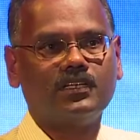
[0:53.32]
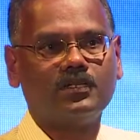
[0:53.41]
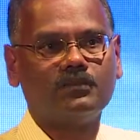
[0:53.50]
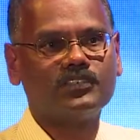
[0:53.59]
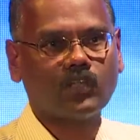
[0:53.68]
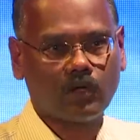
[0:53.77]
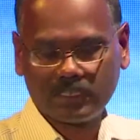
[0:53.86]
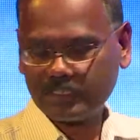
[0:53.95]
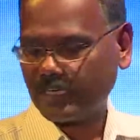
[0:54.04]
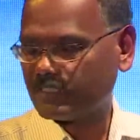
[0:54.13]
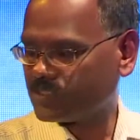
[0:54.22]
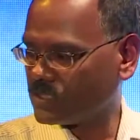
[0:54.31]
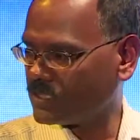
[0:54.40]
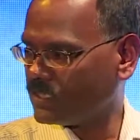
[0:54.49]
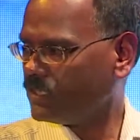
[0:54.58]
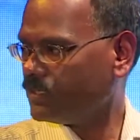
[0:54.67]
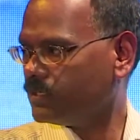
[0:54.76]
with all the young
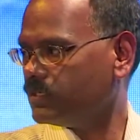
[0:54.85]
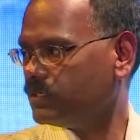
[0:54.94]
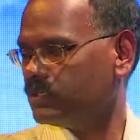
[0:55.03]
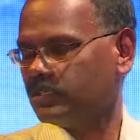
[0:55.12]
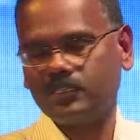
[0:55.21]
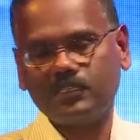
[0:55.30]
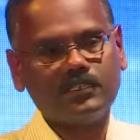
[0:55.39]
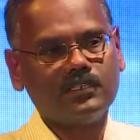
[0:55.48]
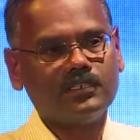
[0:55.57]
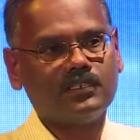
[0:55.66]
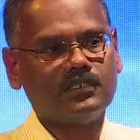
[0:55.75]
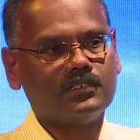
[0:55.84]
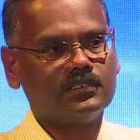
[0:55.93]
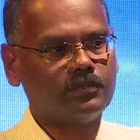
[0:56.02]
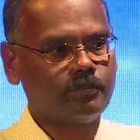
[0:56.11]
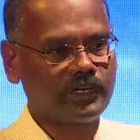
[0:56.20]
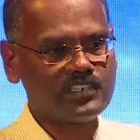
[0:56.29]
children. The
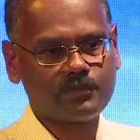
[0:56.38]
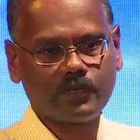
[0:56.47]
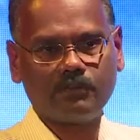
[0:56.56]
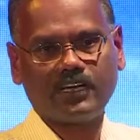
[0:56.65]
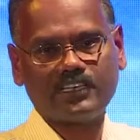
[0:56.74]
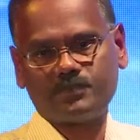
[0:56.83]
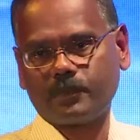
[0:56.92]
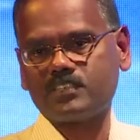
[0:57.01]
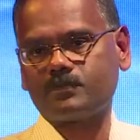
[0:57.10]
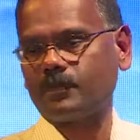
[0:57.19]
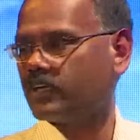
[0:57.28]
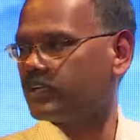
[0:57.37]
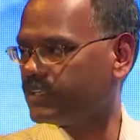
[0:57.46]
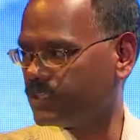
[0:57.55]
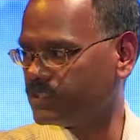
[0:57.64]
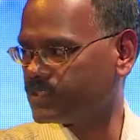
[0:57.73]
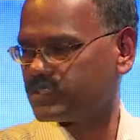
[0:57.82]
principal, vice principal, and the
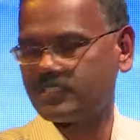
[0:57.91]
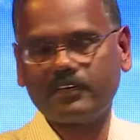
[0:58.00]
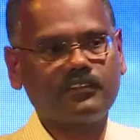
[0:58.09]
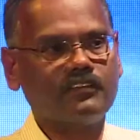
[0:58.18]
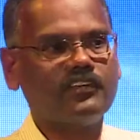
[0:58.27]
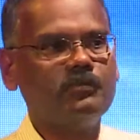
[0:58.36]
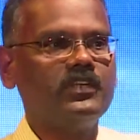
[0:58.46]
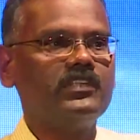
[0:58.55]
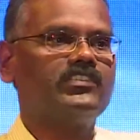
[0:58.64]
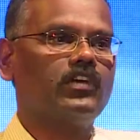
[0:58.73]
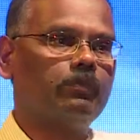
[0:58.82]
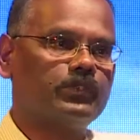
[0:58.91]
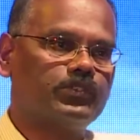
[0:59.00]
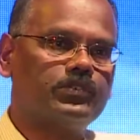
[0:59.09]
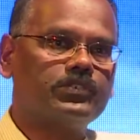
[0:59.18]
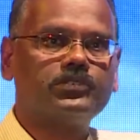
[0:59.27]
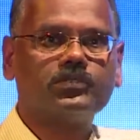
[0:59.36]
teachers, they have given me this
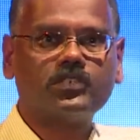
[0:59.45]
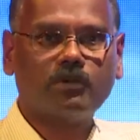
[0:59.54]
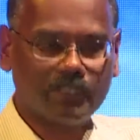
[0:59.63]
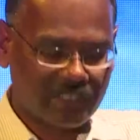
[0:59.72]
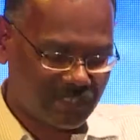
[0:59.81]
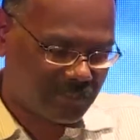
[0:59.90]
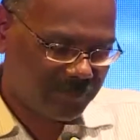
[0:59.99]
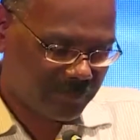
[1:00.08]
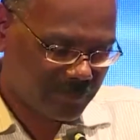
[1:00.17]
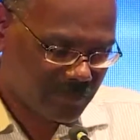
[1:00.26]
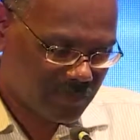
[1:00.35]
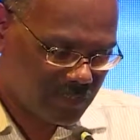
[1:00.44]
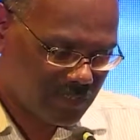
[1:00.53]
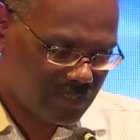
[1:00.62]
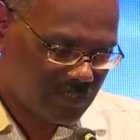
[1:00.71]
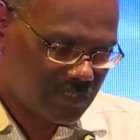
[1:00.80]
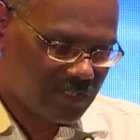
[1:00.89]
opportunity to come and
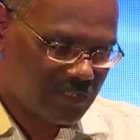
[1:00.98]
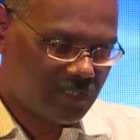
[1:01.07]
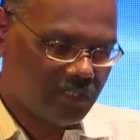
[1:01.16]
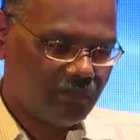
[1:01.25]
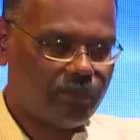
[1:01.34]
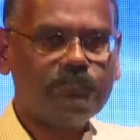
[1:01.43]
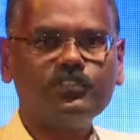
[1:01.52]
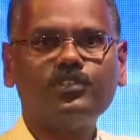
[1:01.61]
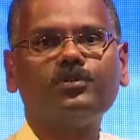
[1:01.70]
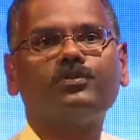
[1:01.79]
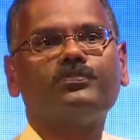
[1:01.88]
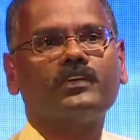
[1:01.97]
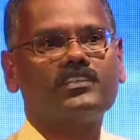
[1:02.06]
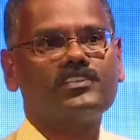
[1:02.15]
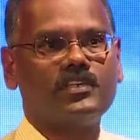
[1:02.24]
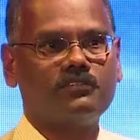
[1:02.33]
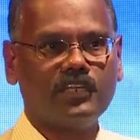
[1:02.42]
be with you for
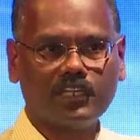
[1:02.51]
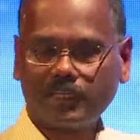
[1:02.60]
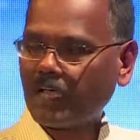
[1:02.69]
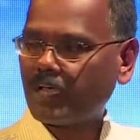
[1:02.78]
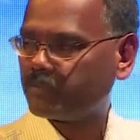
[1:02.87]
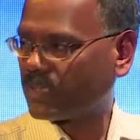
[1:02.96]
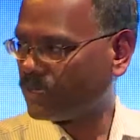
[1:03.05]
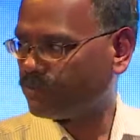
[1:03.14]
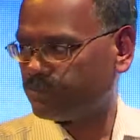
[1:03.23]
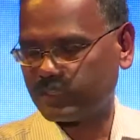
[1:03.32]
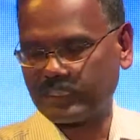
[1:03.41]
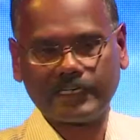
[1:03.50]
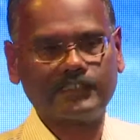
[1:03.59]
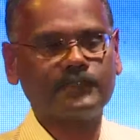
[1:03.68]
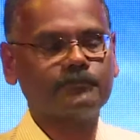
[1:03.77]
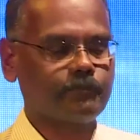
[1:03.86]
this evening. I am thankful for that.